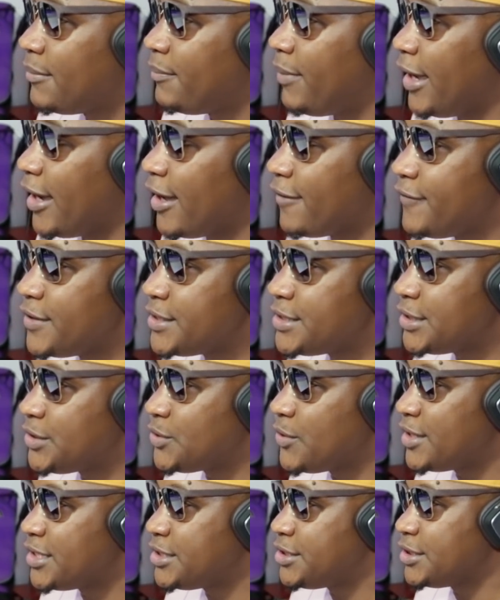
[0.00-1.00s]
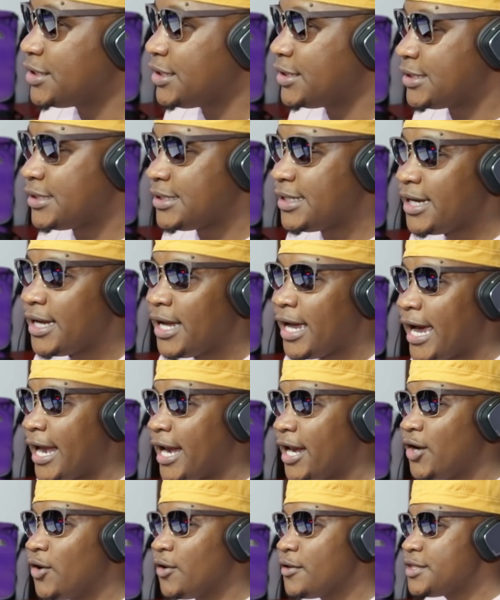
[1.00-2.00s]
paying a visit to the children. Definitely.
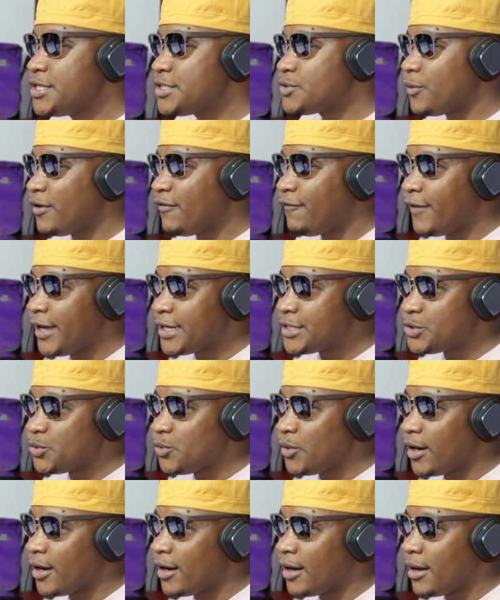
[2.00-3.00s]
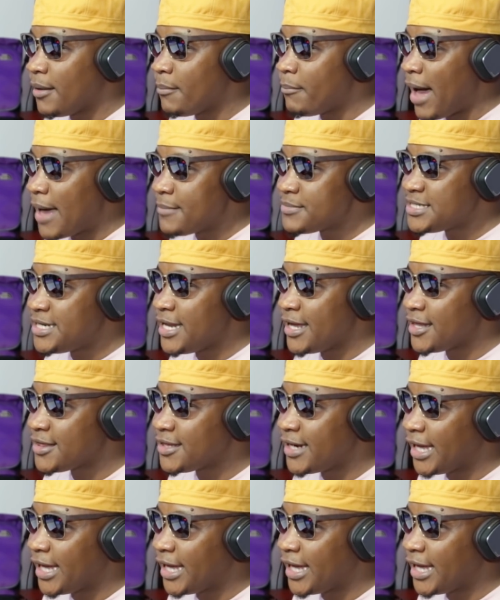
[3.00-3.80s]
And I know this reflects your mom's death,